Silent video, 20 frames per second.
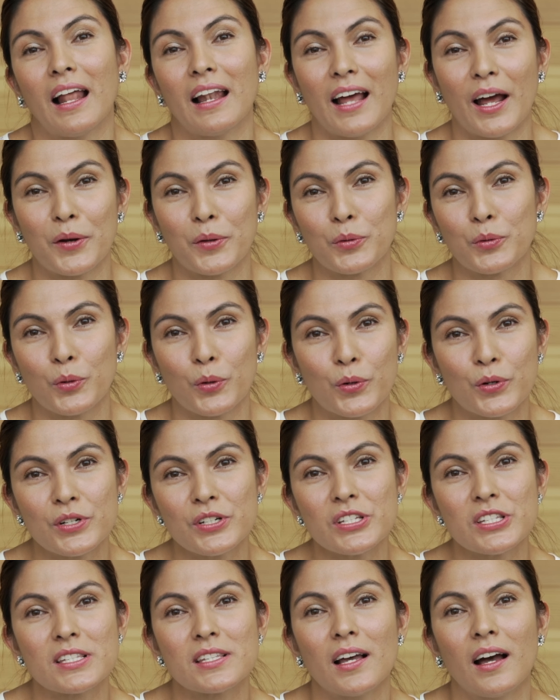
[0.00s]
a lot of
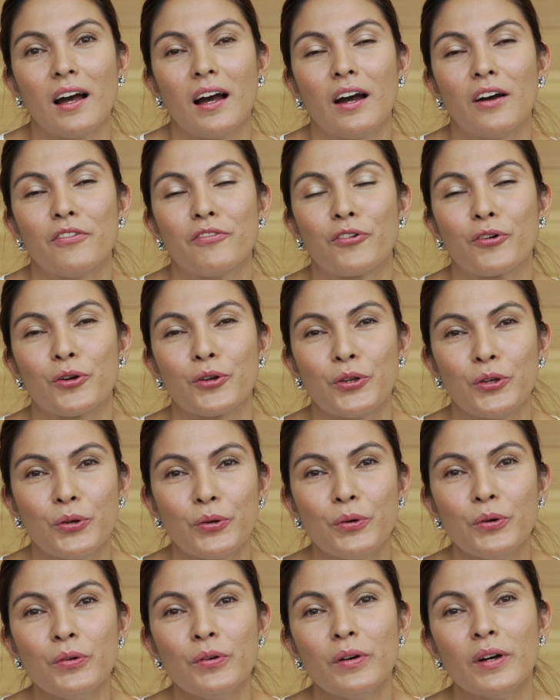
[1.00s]
doors uh, for
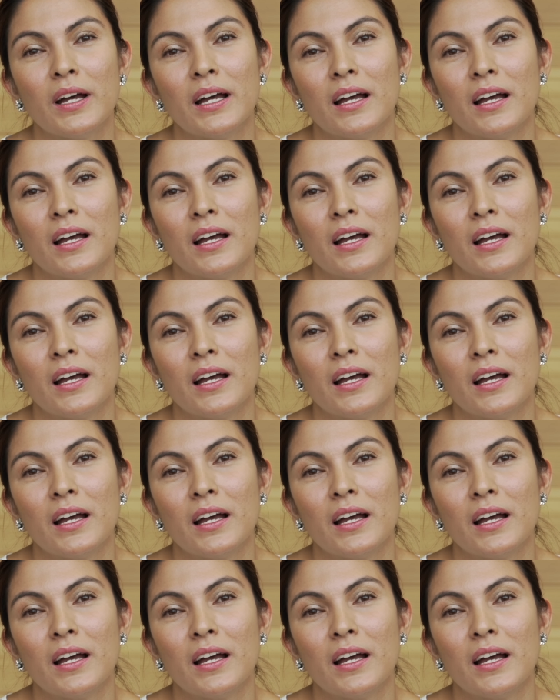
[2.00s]
you